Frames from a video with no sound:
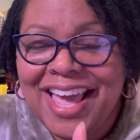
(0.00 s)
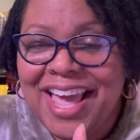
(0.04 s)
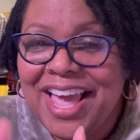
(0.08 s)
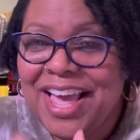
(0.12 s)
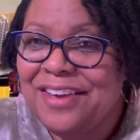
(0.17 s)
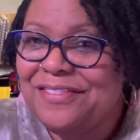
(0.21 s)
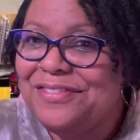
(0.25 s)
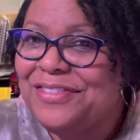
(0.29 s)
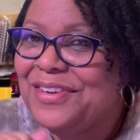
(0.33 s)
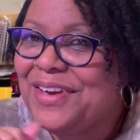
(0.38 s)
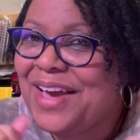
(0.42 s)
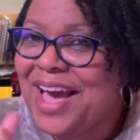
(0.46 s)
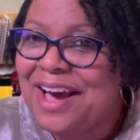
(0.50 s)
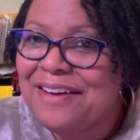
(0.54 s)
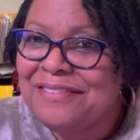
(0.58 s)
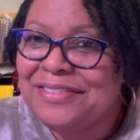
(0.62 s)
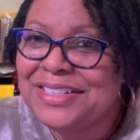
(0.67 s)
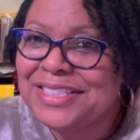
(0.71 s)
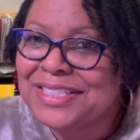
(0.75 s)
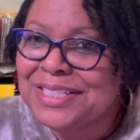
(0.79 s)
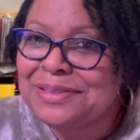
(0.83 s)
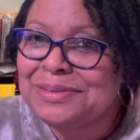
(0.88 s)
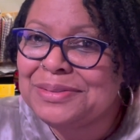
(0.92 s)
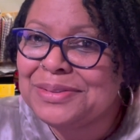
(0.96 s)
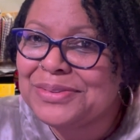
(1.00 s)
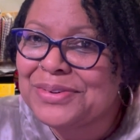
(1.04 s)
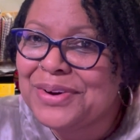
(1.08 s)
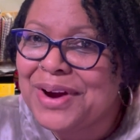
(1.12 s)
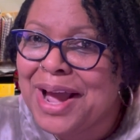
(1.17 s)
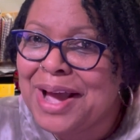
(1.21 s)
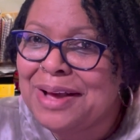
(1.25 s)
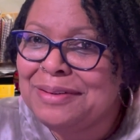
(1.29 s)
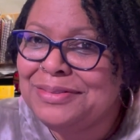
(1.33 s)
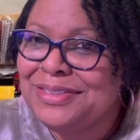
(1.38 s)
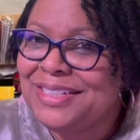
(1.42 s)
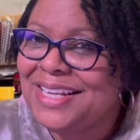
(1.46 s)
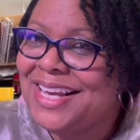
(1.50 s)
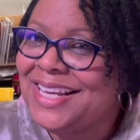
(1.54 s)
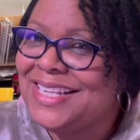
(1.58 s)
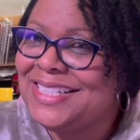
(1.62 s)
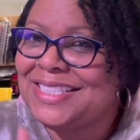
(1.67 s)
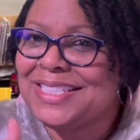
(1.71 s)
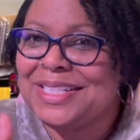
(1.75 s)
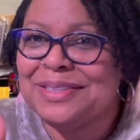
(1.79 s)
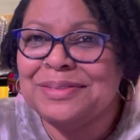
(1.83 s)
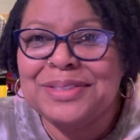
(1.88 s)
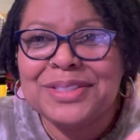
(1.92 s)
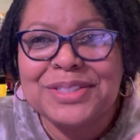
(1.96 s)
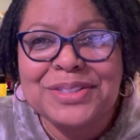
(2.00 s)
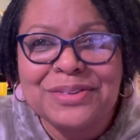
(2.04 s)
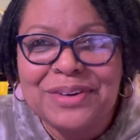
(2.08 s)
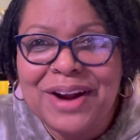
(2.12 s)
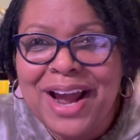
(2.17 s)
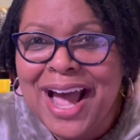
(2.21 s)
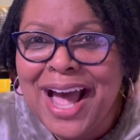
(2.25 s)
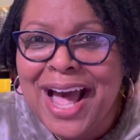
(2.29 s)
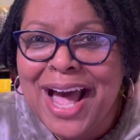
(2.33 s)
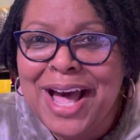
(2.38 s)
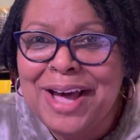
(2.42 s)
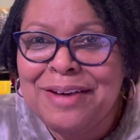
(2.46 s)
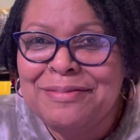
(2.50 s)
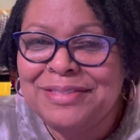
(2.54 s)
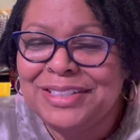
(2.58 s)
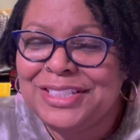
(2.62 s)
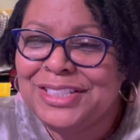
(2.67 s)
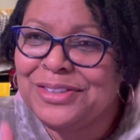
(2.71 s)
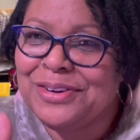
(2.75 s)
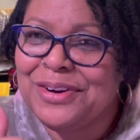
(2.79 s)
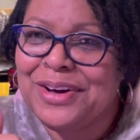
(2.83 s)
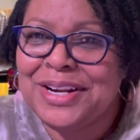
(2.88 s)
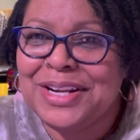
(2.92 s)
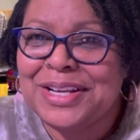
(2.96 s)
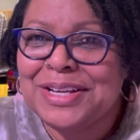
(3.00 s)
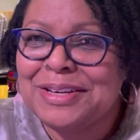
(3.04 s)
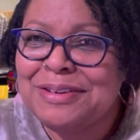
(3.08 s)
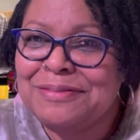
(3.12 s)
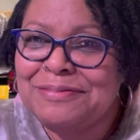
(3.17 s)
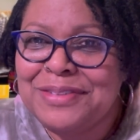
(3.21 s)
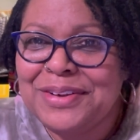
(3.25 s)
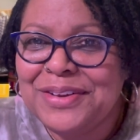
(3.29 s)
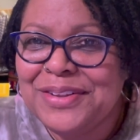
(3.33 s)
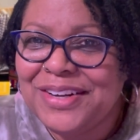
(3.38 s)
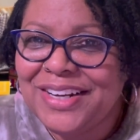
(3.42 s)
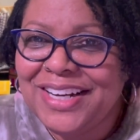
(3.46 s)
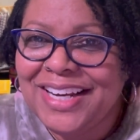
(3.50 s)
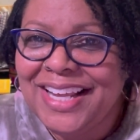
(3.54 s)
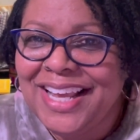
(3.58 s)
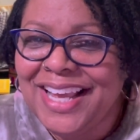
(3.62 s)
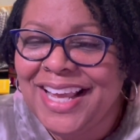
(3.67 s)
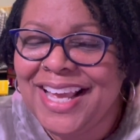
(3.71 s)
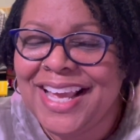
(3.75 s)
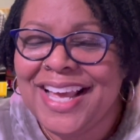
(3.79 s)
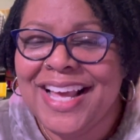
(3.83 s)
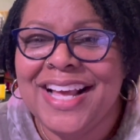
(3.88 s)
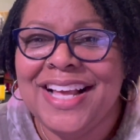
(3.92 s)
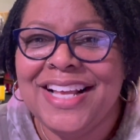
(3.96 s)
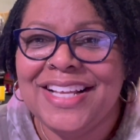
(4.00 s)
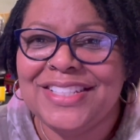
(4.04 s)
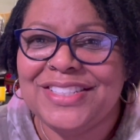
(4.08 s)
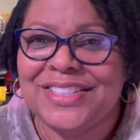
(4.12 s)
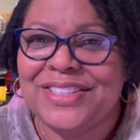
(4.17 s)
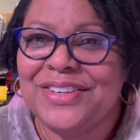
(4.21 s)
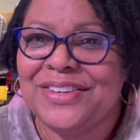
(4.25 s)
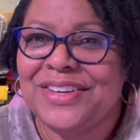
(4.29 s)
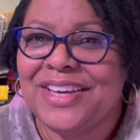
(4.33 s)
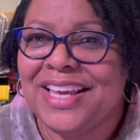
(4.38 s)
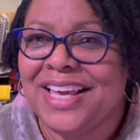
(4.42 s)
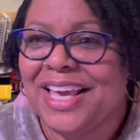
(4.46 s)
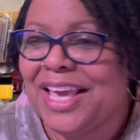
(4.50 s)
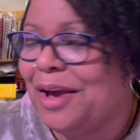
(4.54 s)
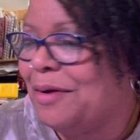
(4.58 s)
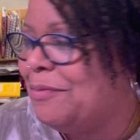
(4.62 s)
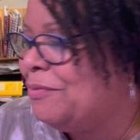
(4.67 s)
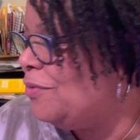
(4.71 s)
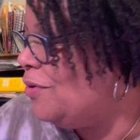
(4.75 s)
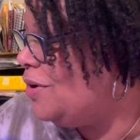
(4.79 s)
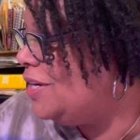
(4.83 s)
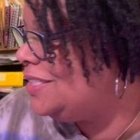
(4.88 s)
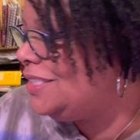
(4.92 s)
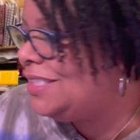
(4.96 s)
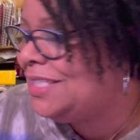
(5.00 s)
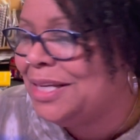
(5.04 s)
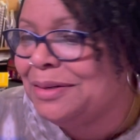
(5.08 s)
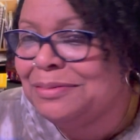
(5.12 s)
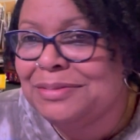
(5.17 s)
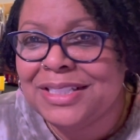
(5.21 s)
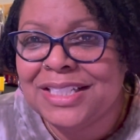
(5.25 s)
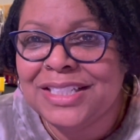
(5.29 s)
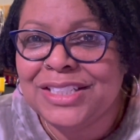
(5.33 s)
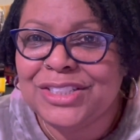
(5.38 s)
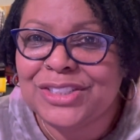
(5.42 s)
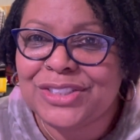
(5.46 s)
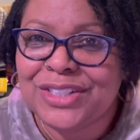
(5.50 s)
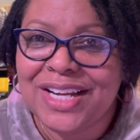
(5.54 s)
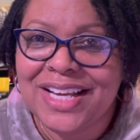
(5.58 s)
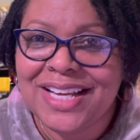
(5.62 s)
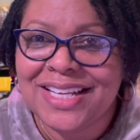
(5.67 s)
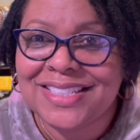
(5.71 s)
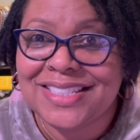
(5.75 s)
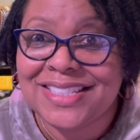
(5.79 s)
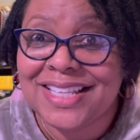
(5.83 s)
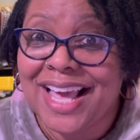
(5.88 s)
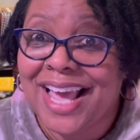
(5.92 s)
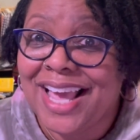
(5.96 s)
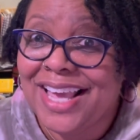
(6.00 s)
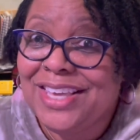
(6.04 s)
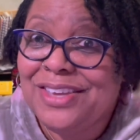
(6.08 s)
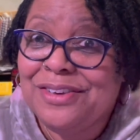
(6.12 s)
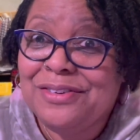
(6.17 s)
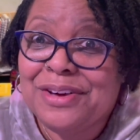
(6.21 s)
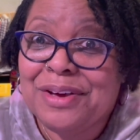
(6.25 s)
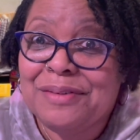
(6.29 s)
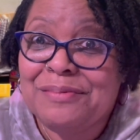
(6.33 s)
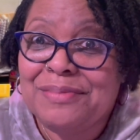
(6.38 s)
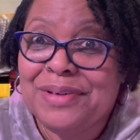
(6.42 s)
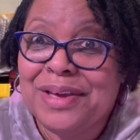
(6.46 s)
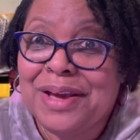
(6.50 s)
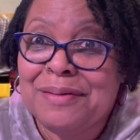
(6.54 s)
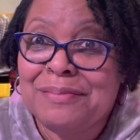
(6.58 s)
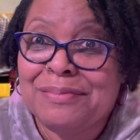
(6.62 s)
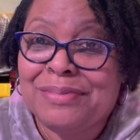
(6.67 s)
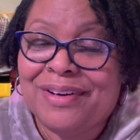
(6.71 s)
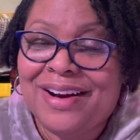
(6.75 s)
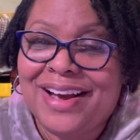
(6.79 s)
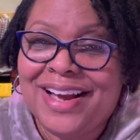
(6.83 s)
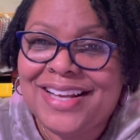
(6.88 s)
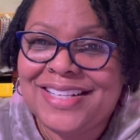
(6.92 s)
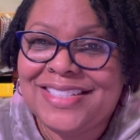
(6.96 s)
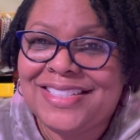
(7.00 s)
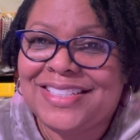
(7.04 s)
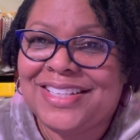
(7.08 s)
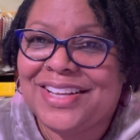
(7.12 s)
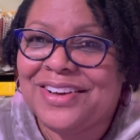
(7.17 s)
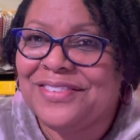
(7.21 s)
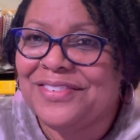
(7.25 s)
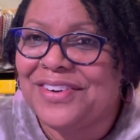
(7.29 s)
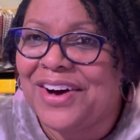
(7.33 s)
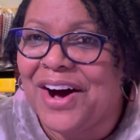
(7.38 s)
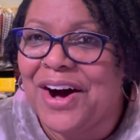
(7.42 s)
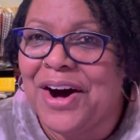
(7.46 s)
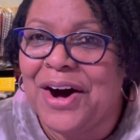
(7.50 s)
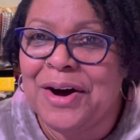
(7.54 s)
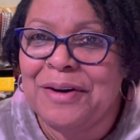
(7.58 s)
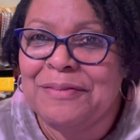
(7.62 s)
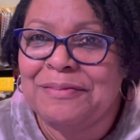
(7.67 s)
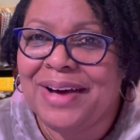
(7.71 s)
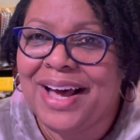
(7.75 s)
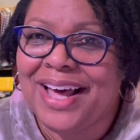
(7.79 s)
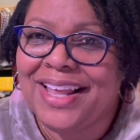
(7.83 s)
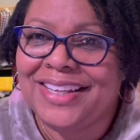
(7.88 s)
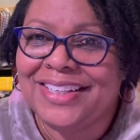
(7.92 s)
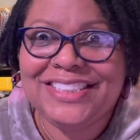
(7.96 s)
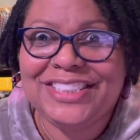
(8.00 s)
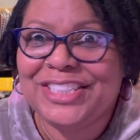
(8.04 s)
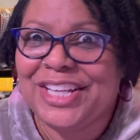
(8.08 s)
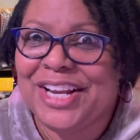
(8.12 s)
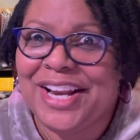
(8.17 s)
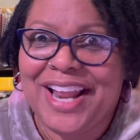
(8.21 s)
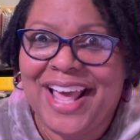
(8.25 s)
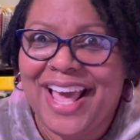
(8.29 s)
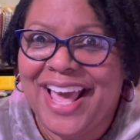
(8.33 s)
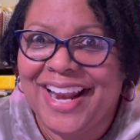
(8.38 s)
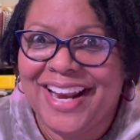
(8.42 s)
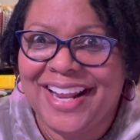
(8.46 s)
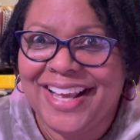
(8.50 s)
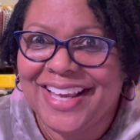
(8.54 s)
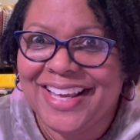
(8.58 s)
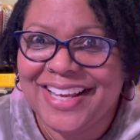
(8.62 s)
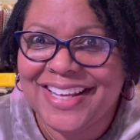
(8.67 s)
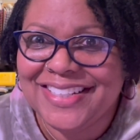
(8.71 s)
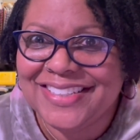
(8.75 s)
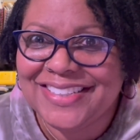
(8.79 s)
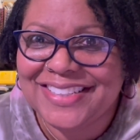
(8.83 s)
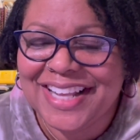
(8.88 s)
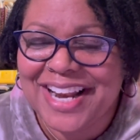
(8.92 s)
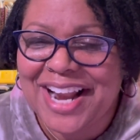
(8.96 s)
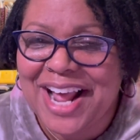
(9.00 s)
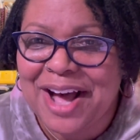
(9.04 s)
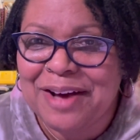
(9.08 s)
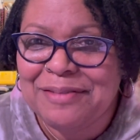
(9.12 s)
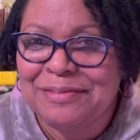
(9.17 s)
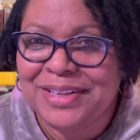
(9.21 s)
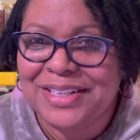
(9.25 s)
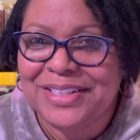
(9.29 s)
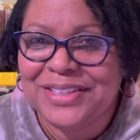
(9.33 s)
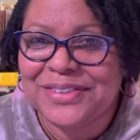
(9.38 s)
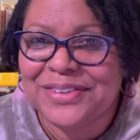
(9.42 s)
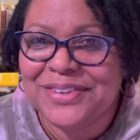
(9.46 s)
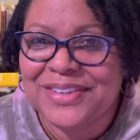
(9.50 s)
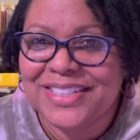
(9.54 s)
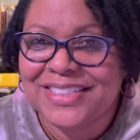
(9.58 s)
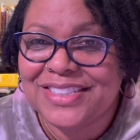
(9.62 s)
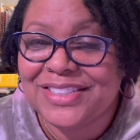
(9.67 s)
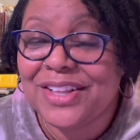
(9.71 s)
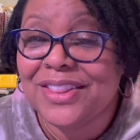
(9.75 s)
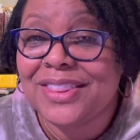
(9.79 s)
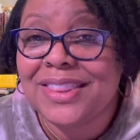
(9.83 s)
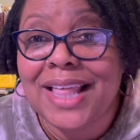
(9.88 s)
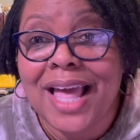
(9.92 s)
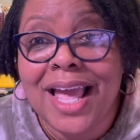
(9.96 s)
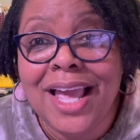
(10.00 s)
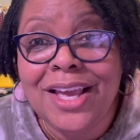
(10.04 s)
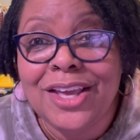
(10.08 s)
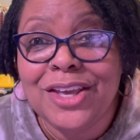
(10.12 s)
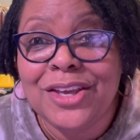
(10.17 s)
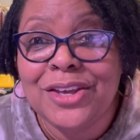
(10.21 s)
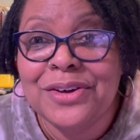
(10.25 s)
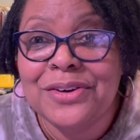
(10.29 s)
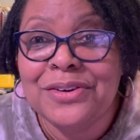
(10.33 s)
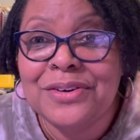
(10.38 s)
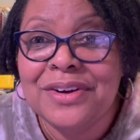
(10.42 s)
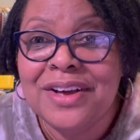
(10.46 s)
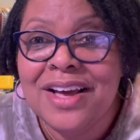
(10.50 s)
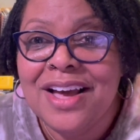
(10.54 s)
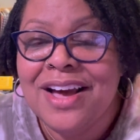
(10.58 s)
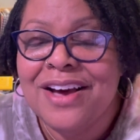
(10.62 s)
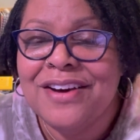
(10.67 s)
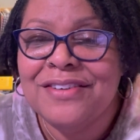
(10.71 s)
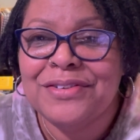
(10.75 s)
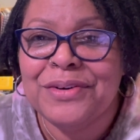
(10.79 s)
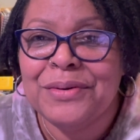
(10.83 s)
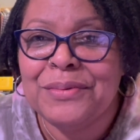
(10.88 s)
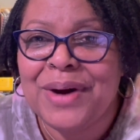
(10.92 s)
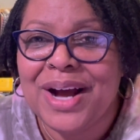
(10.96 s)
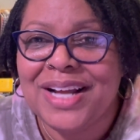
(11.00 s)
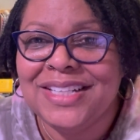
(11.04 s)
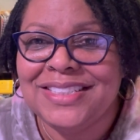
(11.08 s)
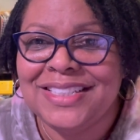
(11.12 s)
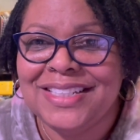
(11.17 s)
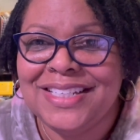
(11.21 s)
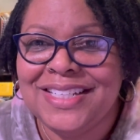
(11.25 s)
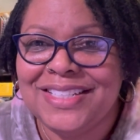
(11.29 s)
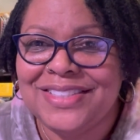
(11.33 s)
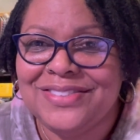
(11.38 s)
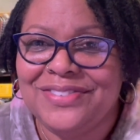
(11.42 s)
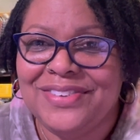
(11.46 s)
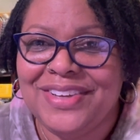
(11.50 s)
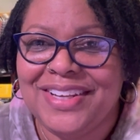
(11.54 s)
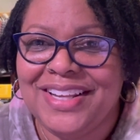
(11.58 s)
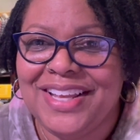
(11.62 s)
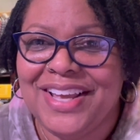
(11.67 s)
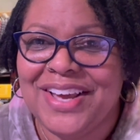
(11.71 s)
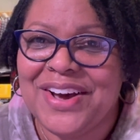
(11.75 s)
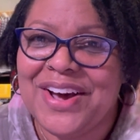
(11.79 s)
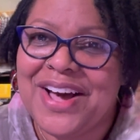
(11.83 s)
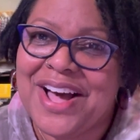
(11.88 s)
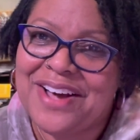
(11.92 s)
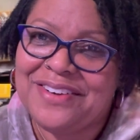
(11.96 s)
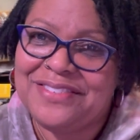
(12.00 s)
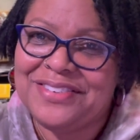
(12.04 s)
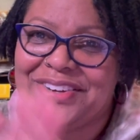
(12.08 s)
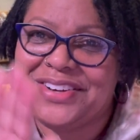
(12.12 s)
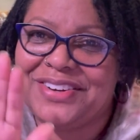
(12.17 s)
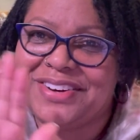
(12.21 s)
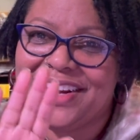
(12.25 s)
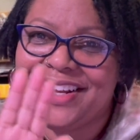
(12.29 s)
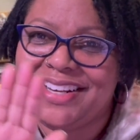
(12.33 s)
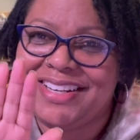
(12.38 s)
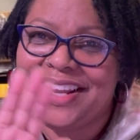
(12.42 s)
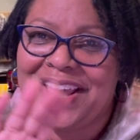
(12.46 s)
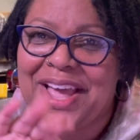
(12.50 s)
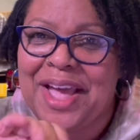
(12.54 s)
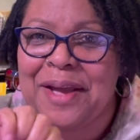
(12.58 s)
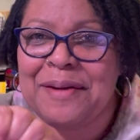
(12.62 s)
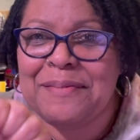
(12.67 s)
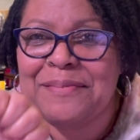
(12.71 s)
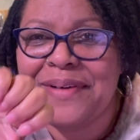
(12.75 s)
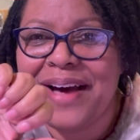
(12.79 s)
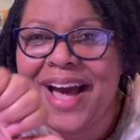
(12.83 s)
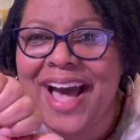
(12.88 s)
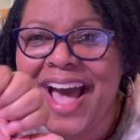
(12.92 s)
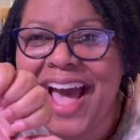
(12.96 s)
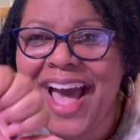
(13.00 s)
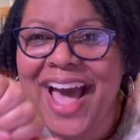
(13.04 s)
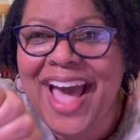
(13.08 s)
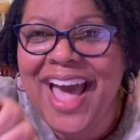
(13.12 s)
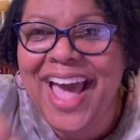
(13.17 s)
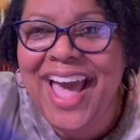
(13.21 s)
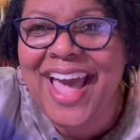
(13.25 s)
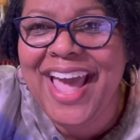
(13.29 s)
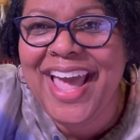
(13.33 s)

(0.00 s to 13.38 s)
If you haven't subscribed yet, subscribe, join the community so you can get more tips and tricks and you can be abreast of all my little shenanigans that I'll be doing. So thank you for watching this video. Have a great day. Bye.